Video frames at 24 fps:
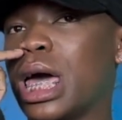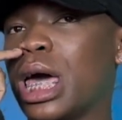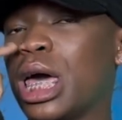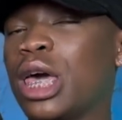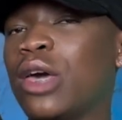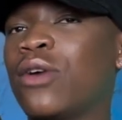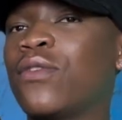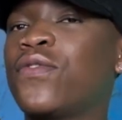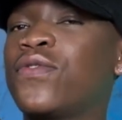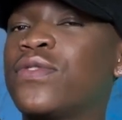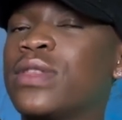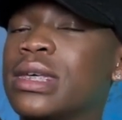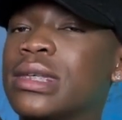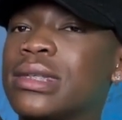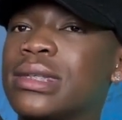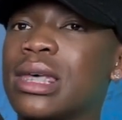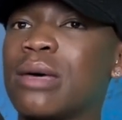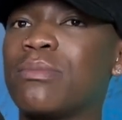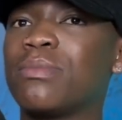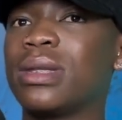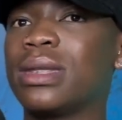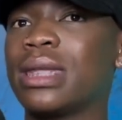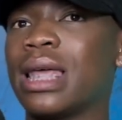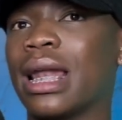if there's
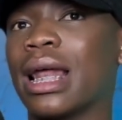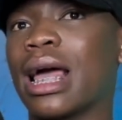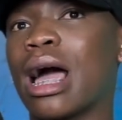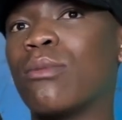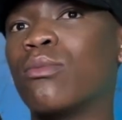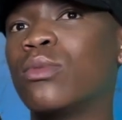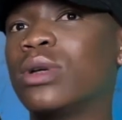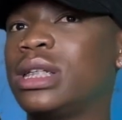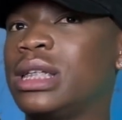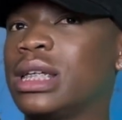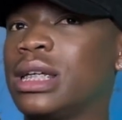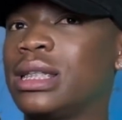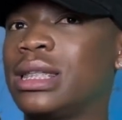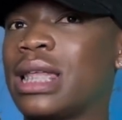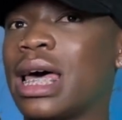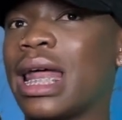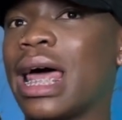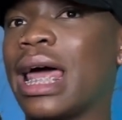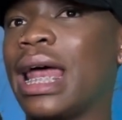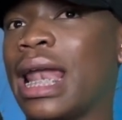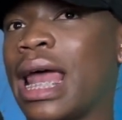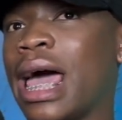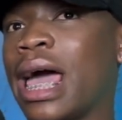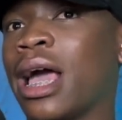something that Kamu did that
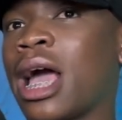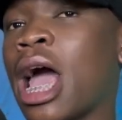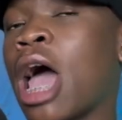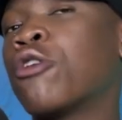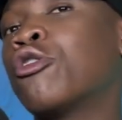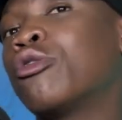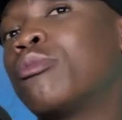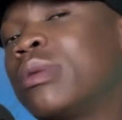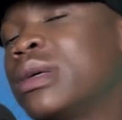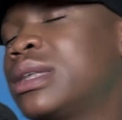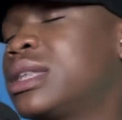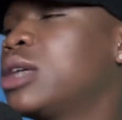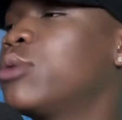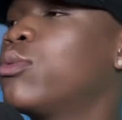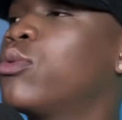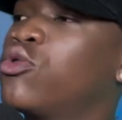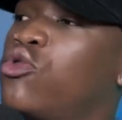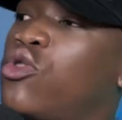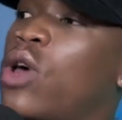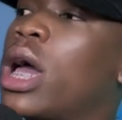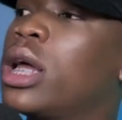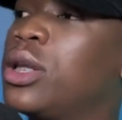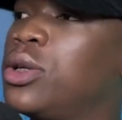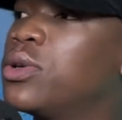I like, 100% will
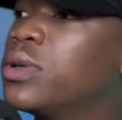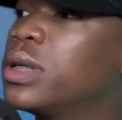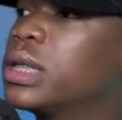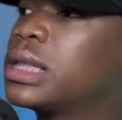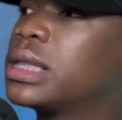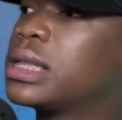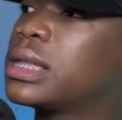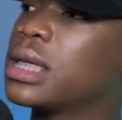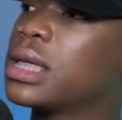try to do it.